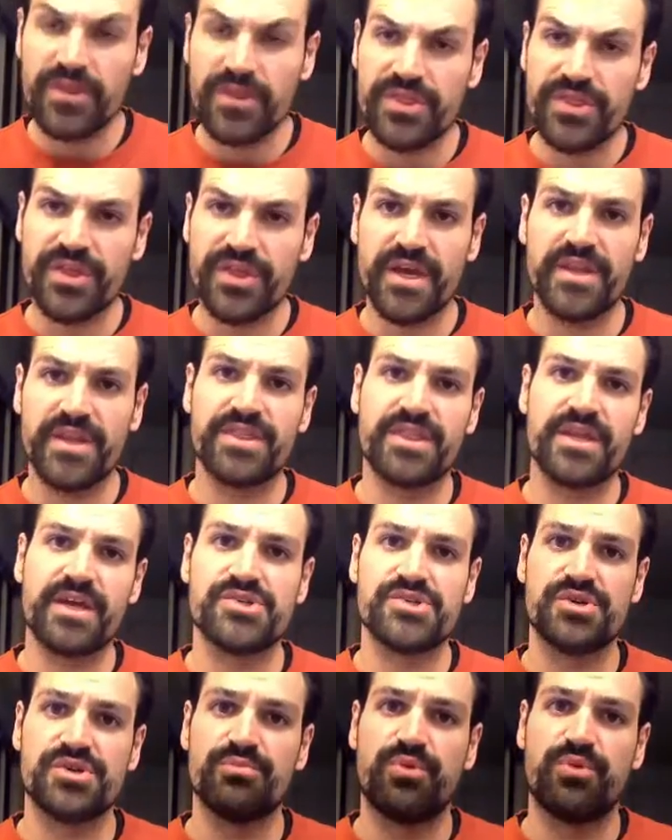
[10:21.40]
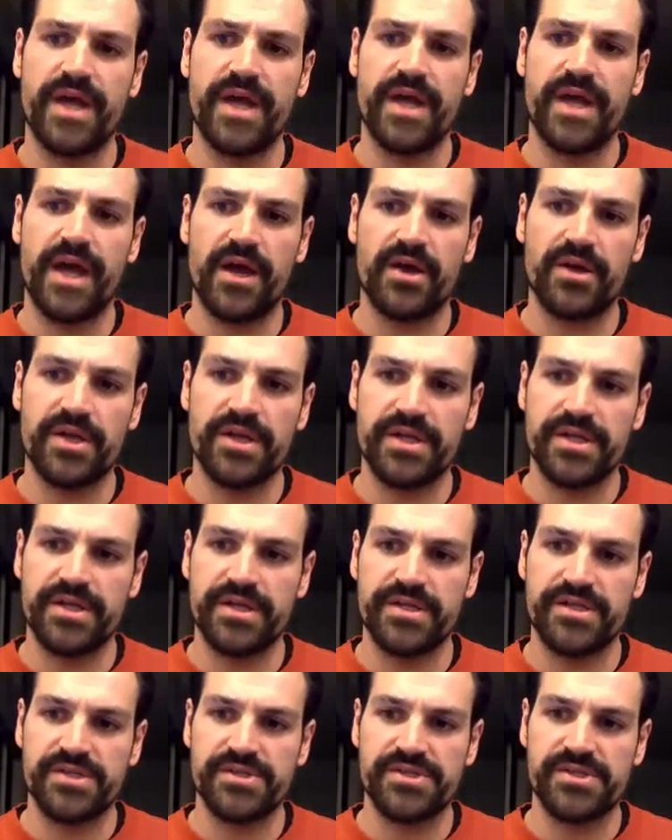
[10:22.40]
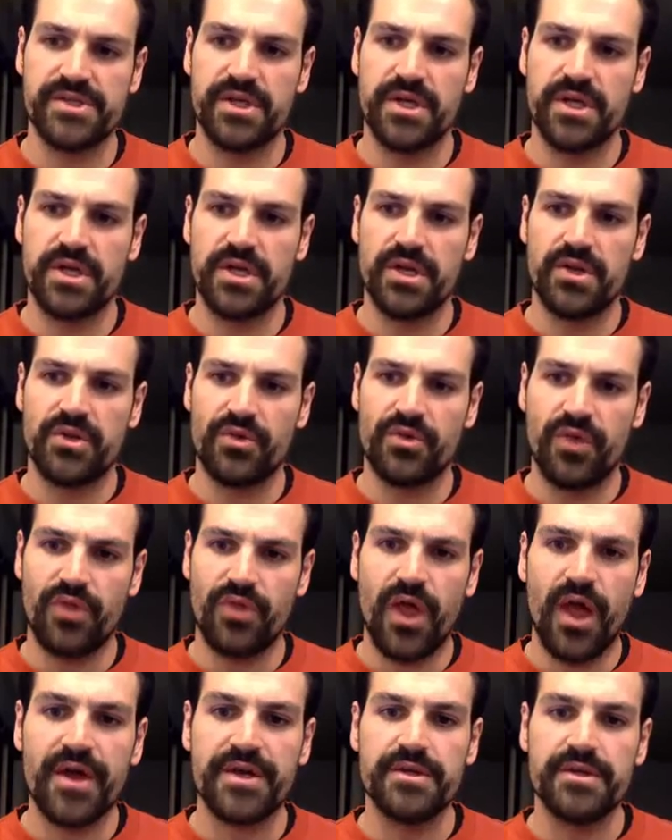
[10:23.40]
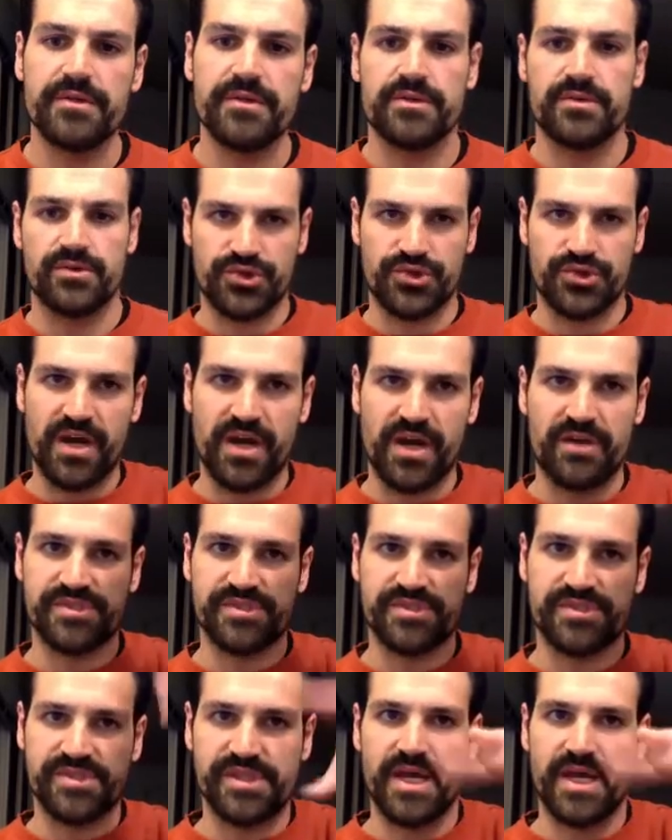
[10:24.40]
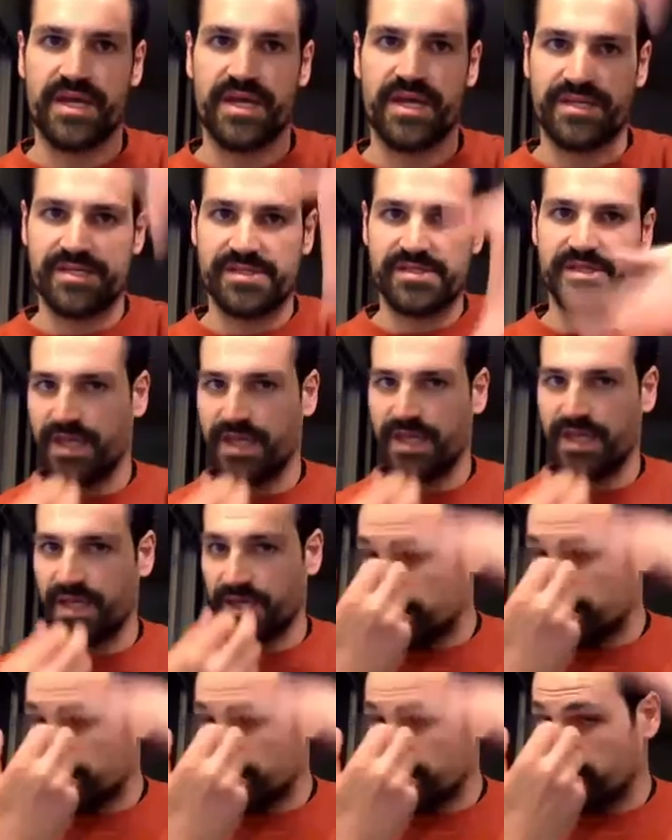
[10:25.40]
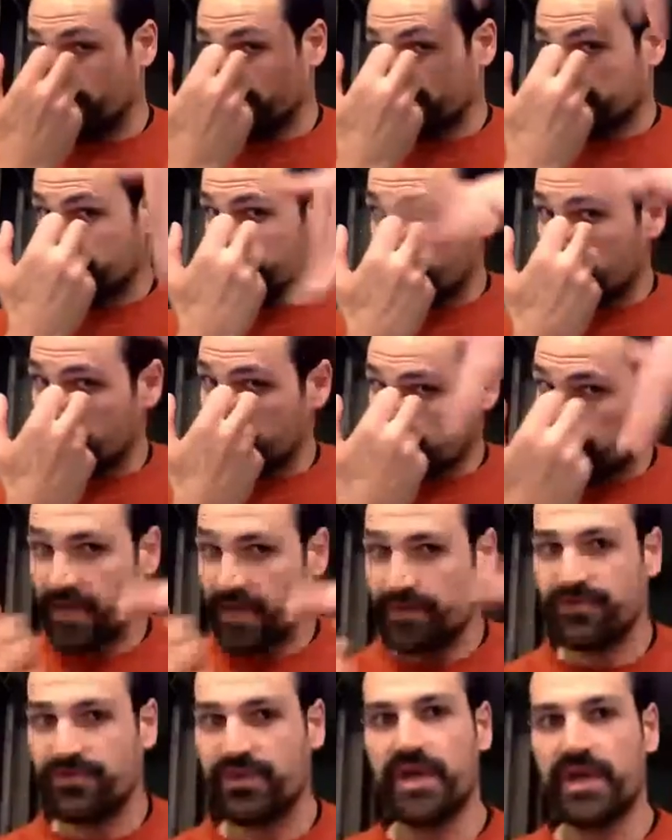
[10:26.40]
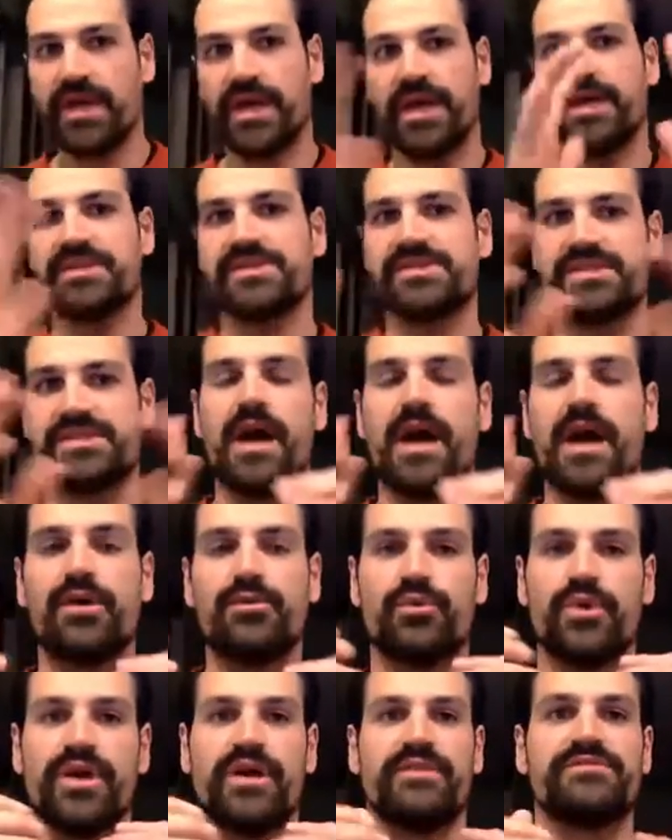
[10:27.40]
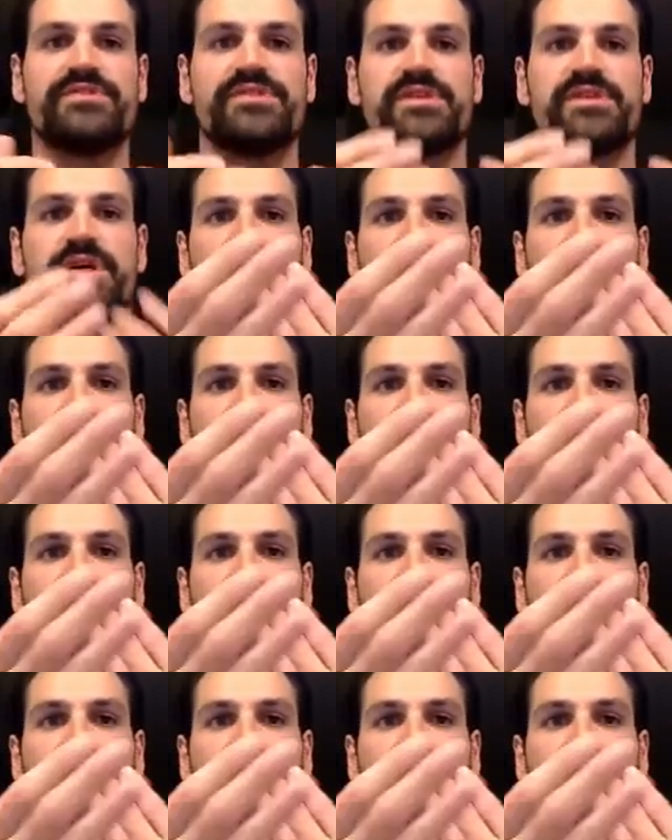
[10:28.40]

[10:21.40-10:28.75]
one thing I think I should point out is light travels as a transverse wave and sound waves